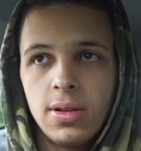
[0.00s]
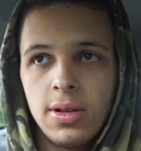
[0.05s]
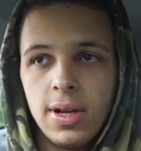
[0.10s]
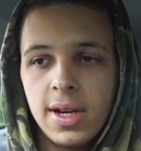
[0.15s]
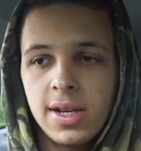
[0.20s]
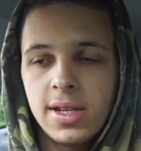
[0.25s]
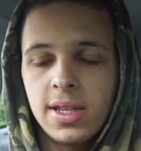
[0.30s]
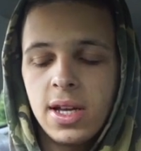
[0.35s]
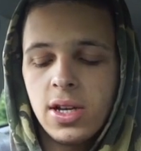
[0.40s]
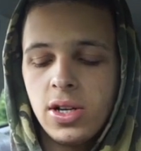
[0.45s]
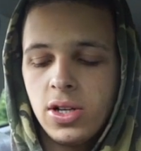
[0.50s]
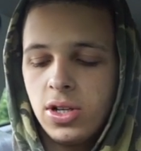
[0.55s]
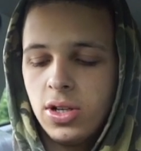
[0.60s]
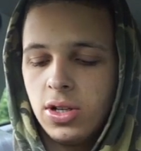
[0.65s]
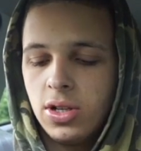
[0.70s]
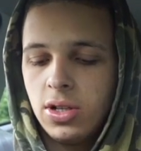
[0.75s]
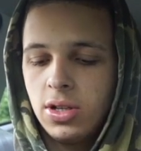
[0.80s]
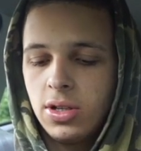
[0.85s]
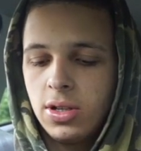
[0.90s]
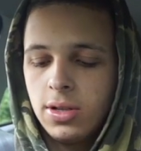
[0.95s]

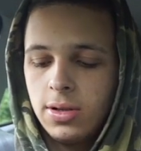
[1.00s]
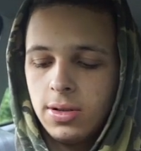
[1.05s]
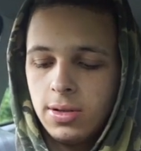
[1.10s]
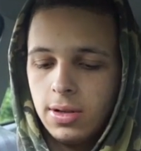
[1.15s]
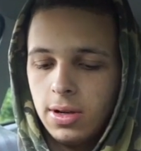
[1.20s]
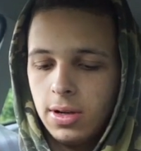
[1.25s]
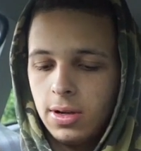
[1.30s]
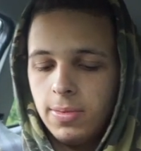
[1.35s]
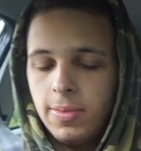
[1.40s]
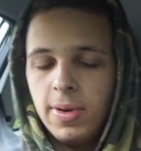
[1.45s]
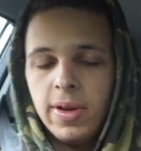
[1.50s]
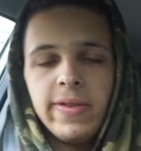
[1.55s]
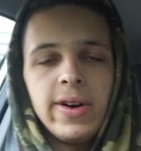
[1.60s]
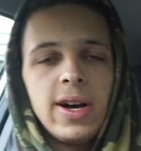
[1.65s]
extensions, and a bit of